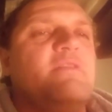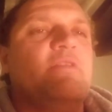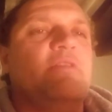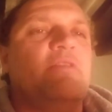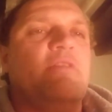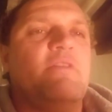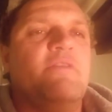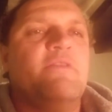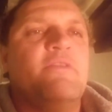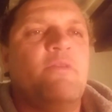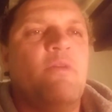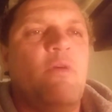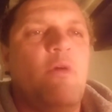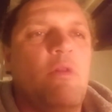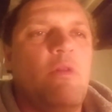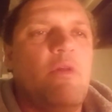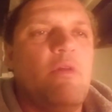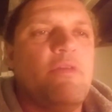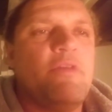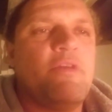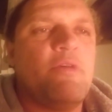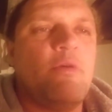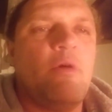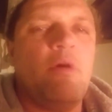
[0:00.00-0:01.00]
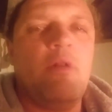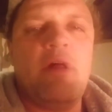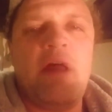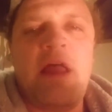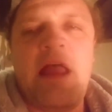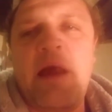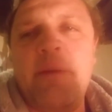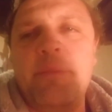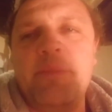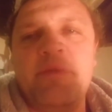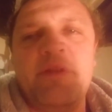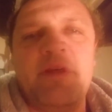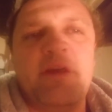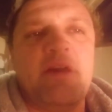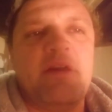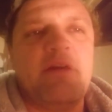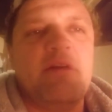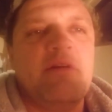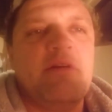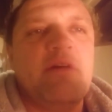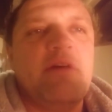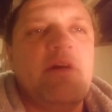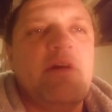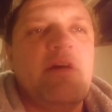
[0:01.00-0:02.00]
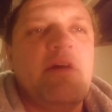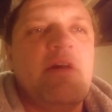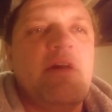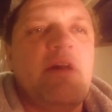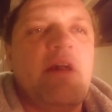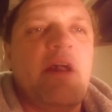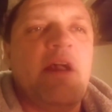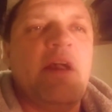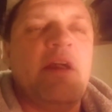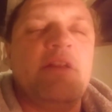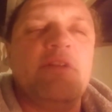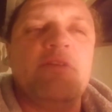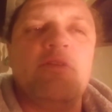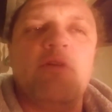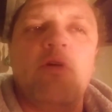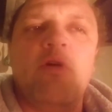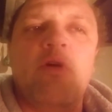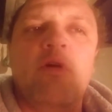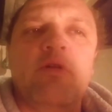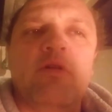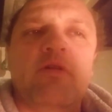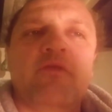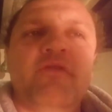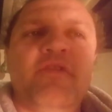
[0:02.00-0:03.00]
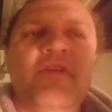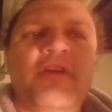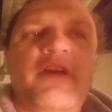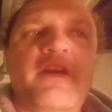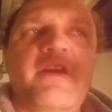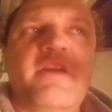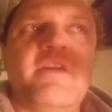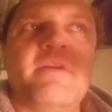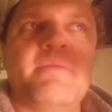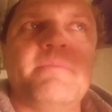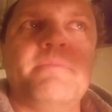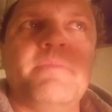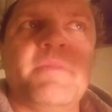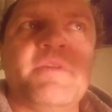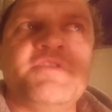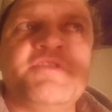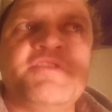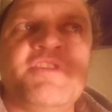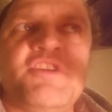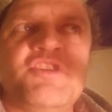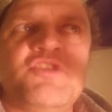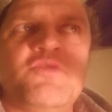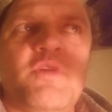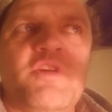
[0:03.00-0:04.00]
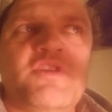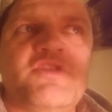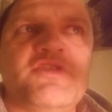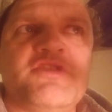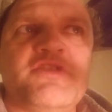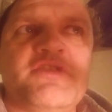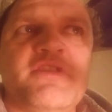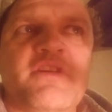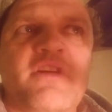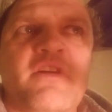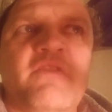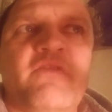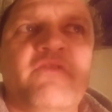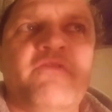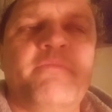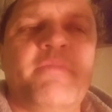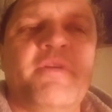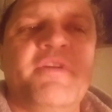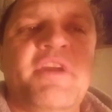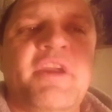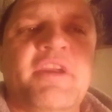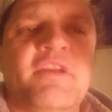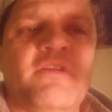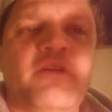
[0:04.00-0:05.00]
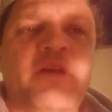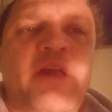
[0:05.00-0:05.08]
They're all happening, and all of the situations that have particularly